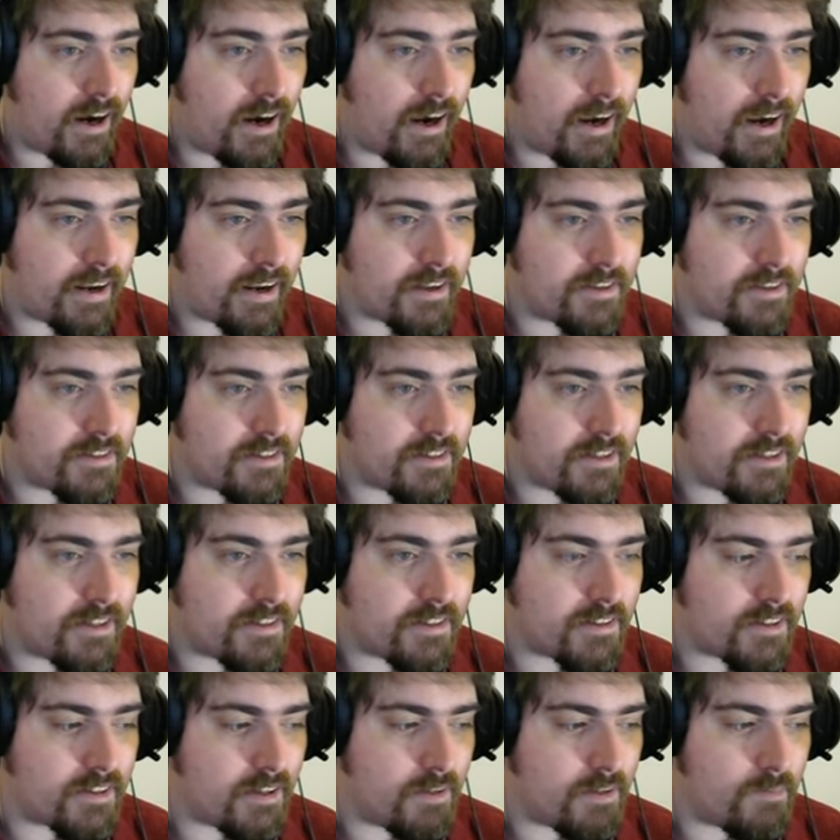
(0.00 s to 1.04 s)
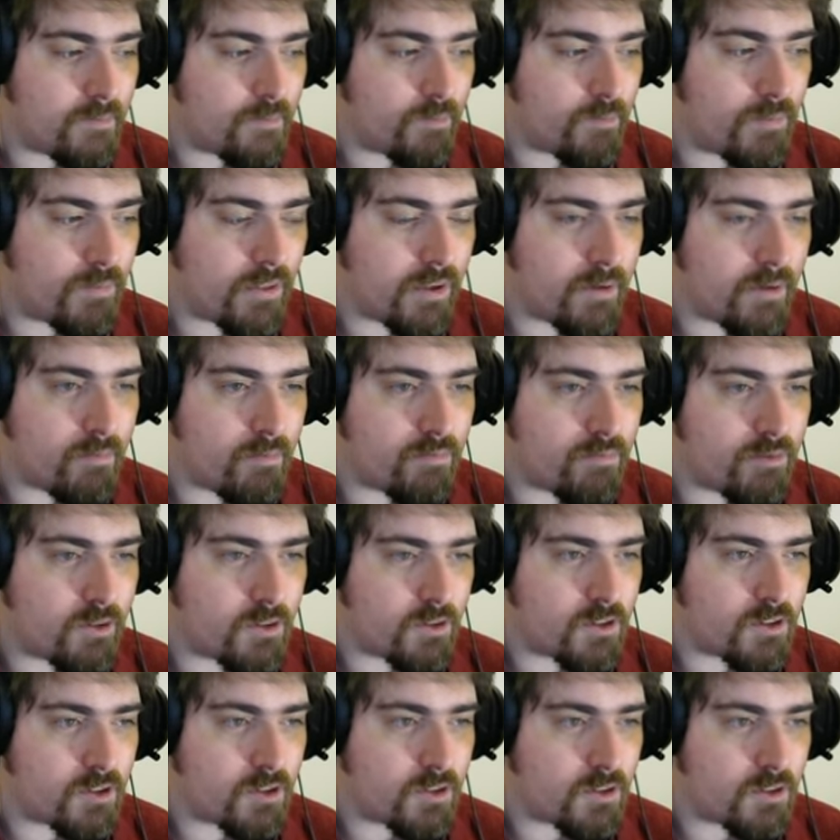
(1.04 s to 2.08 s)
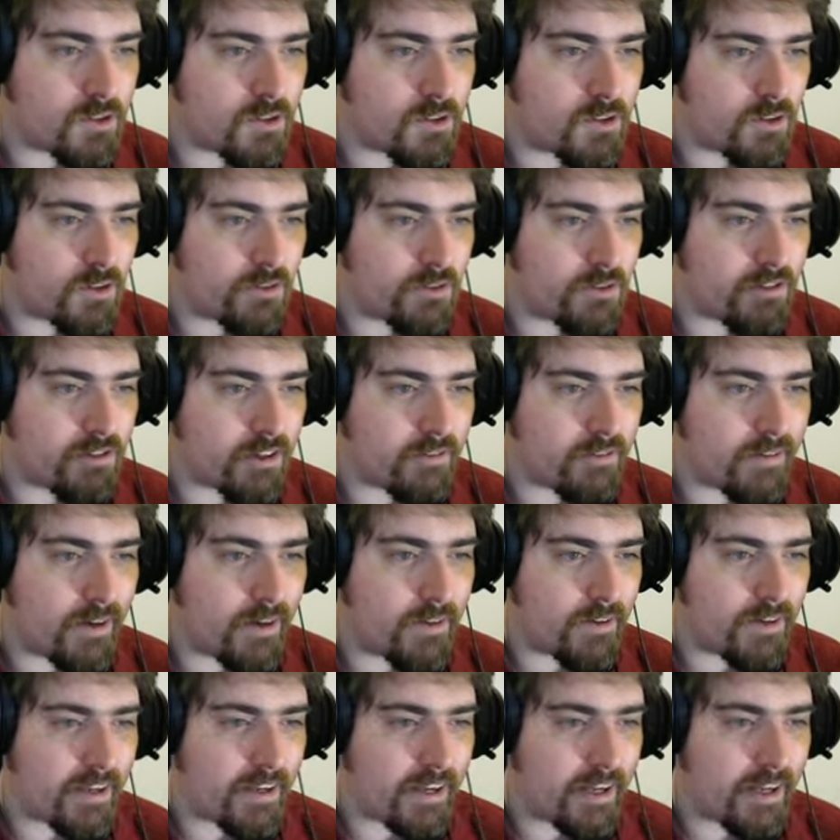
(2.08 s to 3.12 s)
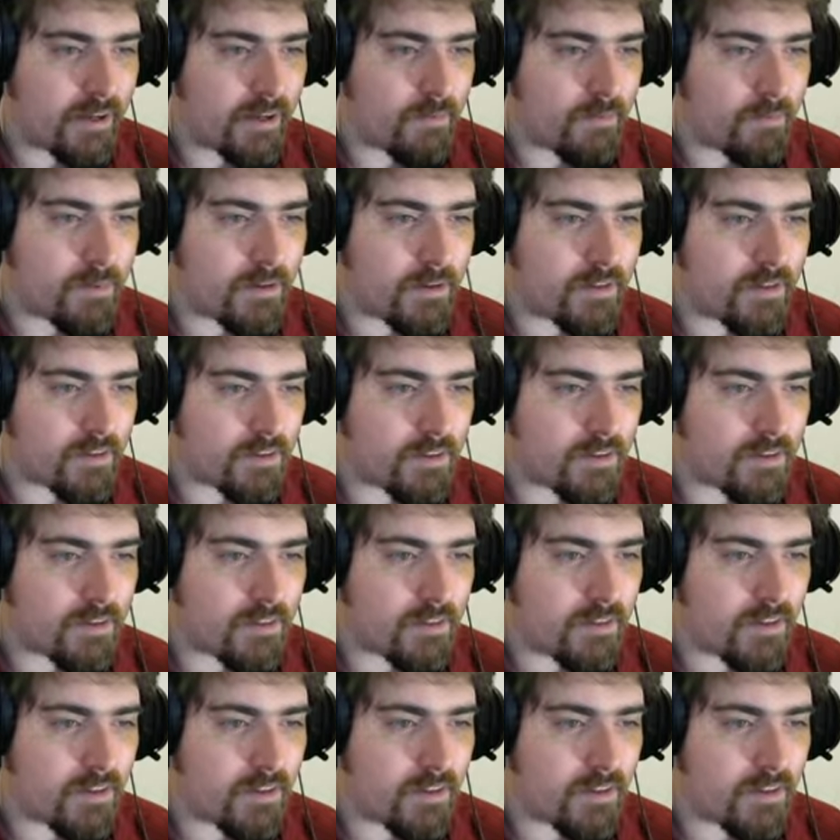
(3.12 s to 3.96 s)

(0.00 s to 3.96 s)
I can see some broadsword sauntering around here, but